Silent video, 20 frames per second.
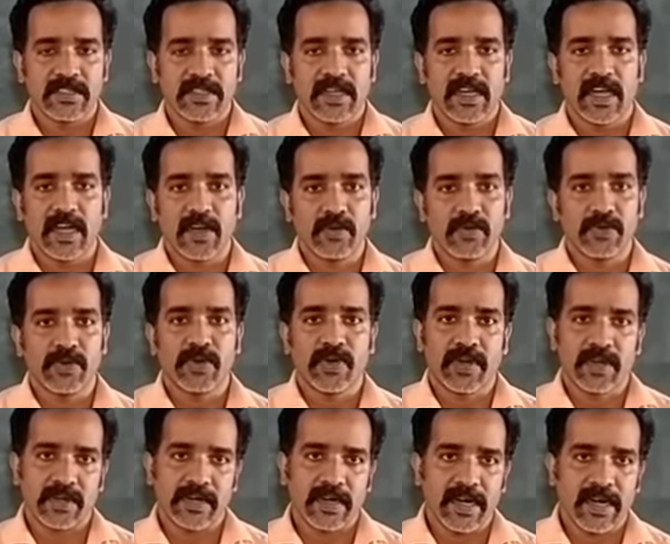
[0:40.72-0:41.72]
how you are
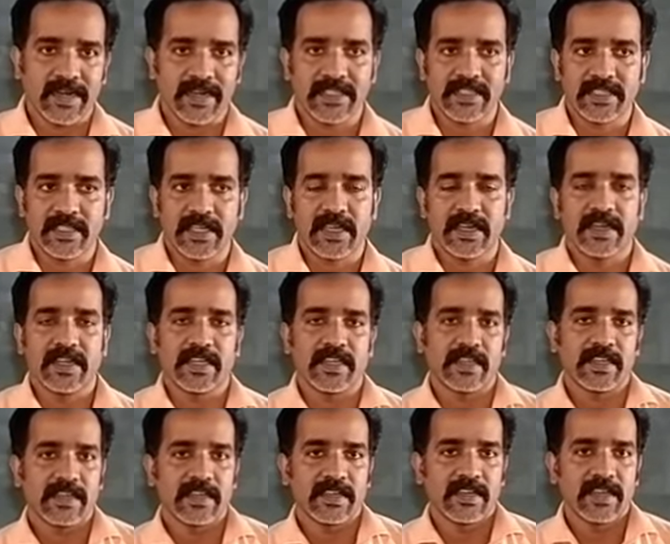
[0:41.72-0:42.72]
understanding,
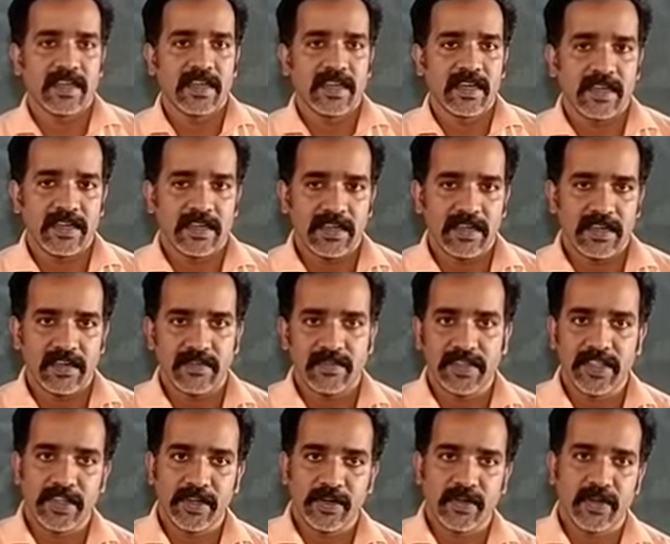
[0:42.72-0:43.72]

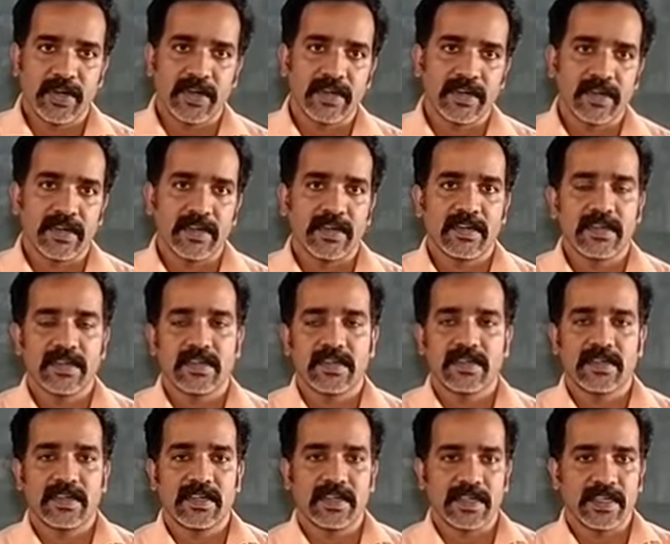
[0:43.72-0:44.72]
whether you
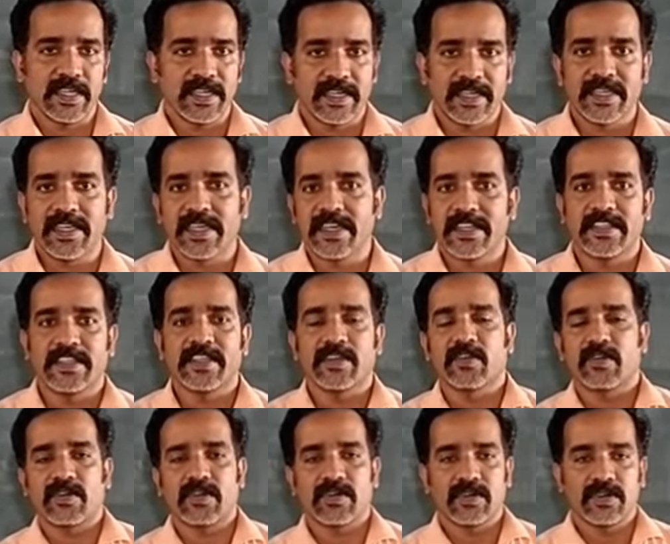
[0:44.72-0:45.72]
are getting anything or
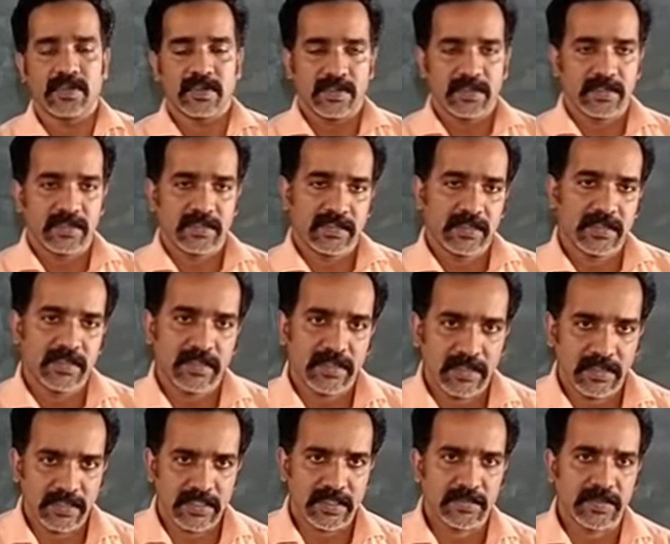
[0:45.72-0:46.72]

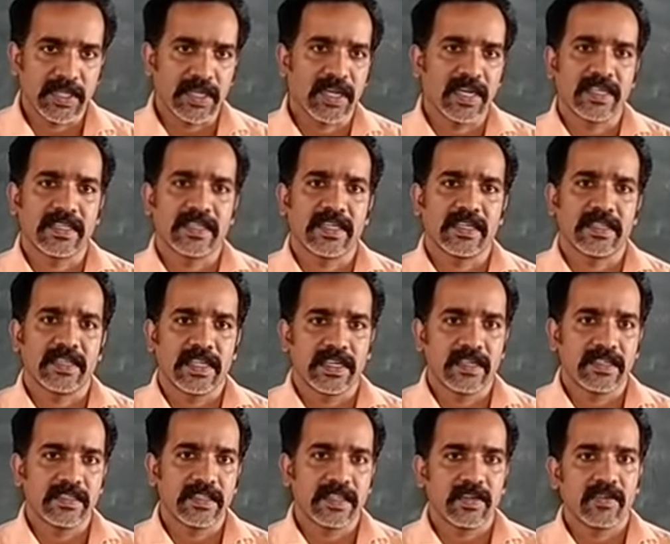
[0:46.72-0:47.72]
something like that.
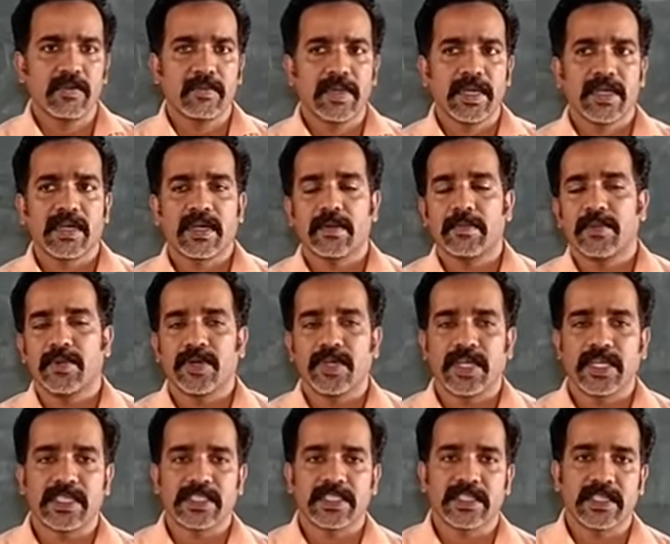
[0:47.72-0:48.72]
Then there will be a
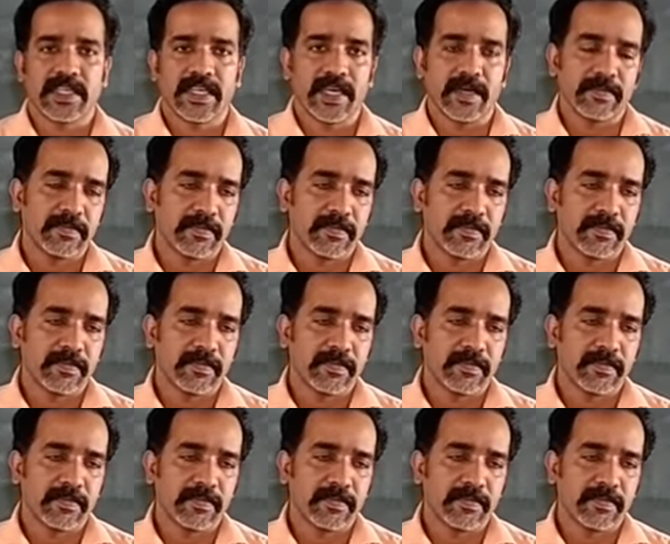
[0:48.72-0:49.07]
communication gap.